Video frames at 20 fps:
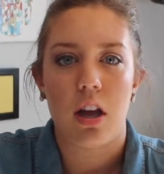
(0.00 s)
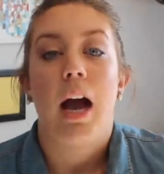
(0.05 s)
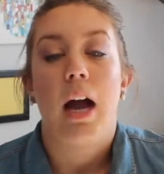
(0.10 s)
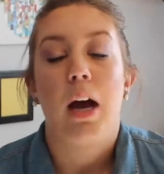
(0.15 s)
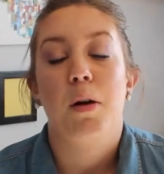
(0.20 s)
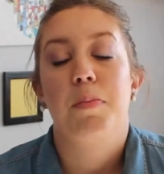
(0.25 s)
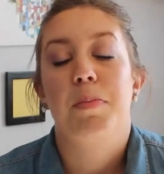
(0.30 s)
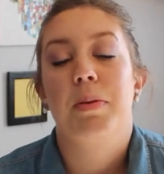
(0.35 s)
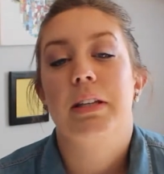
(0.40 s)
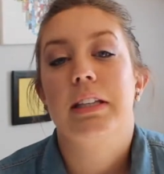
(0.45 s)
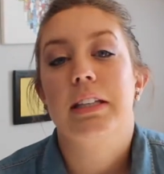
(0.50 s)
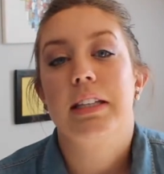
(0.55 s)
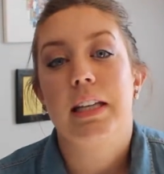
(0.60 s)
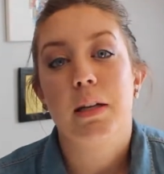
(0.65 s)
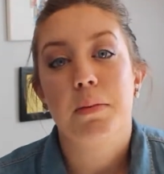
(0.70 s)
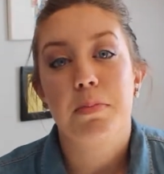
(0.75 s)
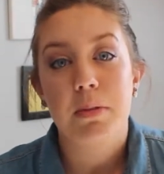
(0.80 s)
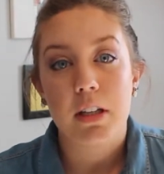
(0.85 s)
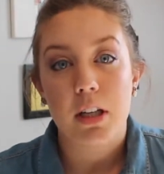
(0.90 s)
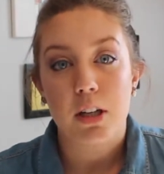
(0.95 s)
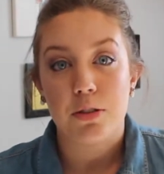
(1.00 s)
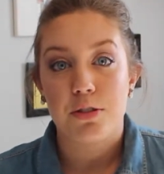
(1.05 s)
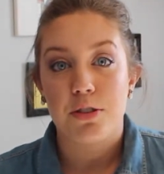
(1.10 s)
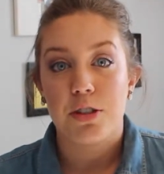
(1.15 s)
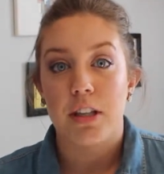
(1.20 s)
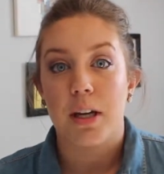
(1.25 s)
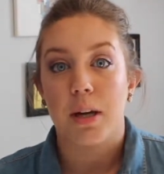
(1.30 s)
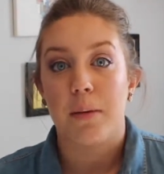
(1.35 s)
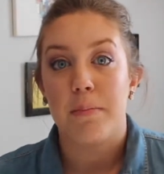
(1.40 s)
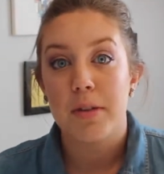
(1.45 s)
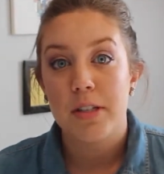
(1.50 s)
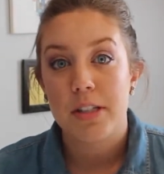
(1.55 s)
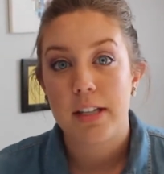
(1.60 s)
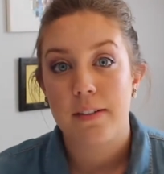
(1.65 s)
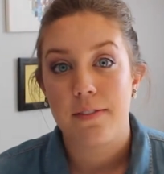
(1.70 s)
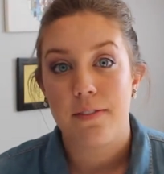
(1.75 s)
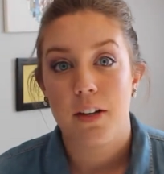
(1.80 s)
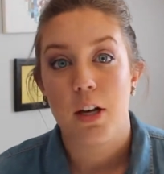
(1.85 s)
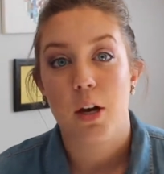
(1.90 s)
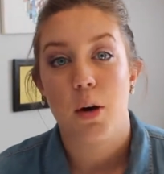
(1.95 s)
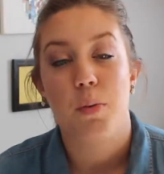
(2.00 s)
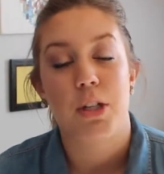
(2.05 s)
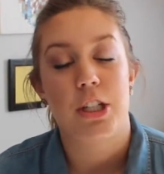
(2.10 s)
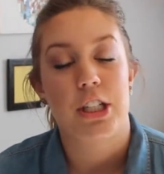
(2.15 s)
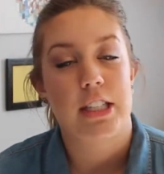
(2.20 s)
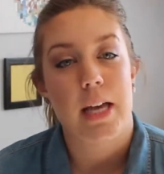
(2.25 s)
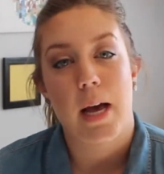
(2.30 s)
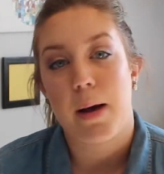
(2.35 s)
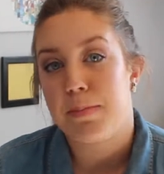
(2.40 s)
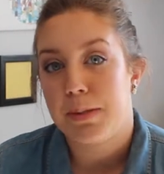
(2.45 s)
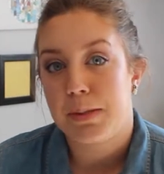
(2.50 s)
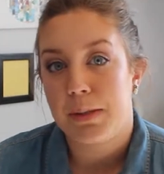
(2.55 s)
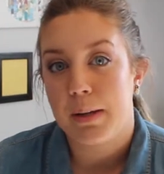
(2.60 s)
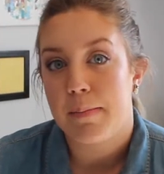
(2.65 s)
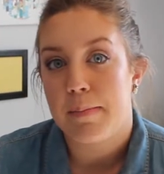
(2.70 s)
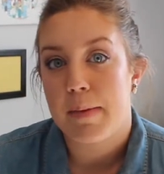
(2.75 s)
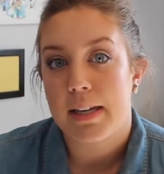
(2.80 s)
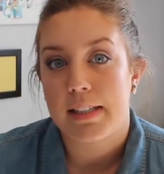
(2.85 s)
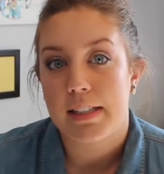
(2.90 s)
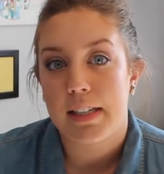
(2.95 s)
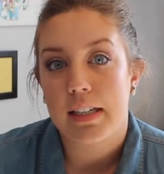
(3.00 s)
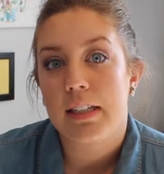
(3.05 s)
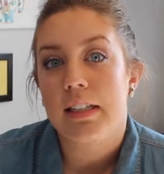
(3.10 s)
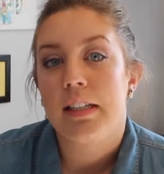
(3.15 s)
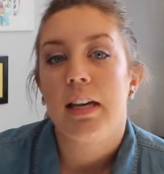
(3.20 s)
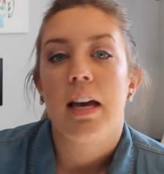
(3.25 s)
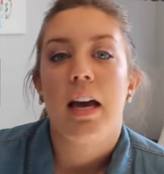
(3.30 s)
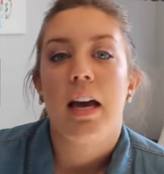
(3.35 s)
I'll put the link below to their music video, which is absolutely amazing.